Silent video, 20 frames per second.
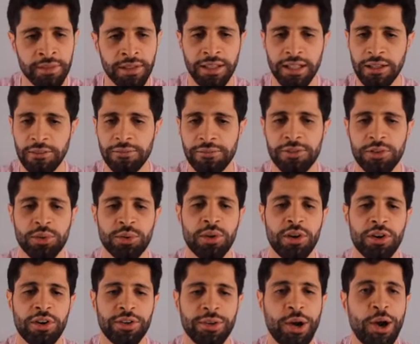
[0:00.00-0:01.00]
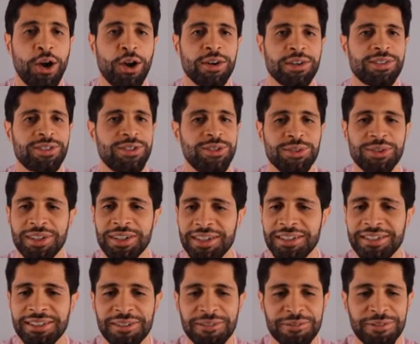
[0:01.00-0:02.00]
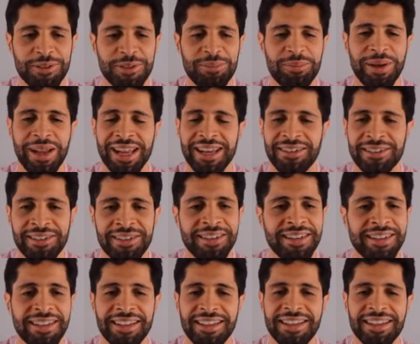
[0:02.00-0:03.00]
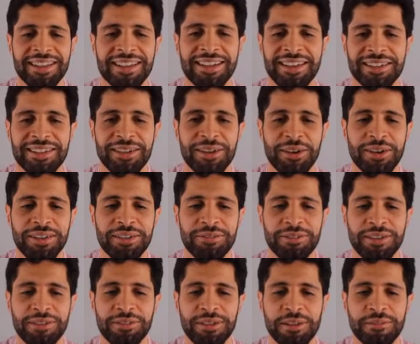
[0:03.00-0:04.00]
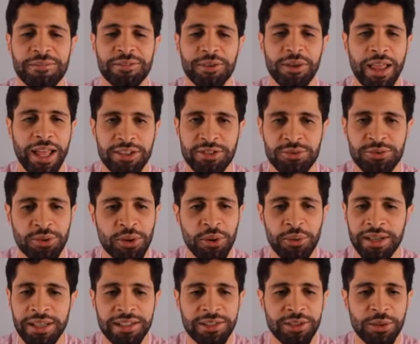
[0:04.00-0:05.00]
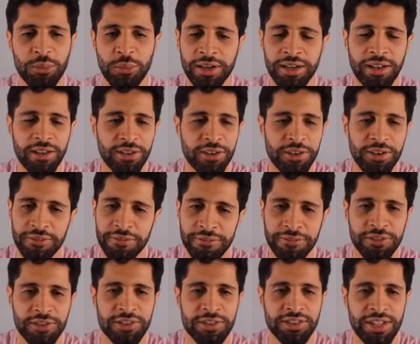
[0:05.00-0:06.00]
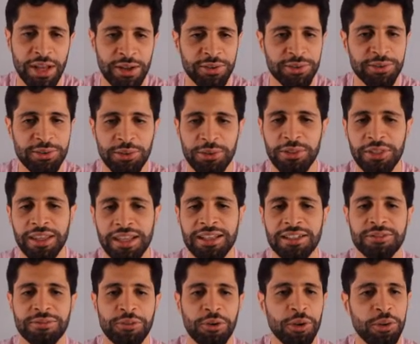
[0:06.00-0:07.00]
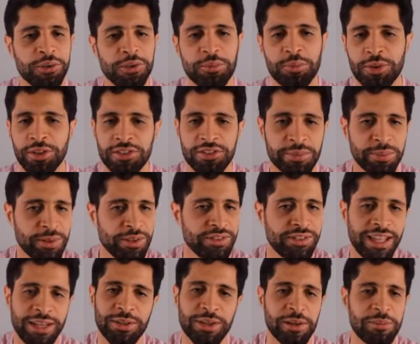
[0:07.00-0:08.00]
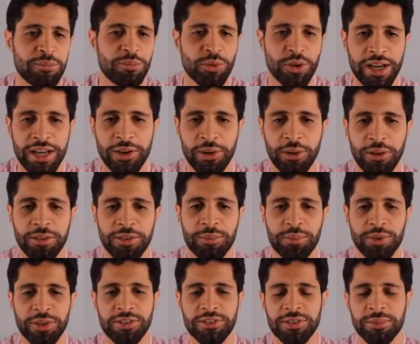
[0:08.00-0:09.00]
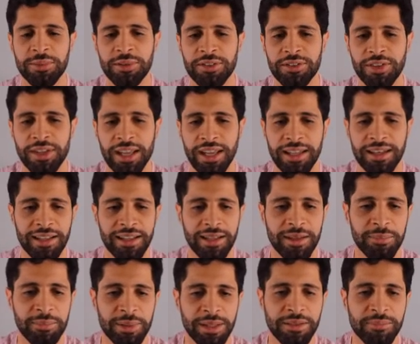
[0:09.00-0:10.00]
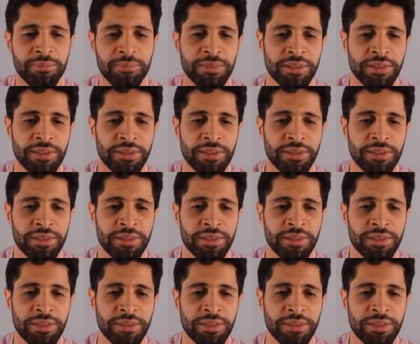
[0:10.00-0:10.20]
If you are an art student, if you're a painter, if you like drawing, you want to learn first how to do things following the principle, and then you can break all the principles and be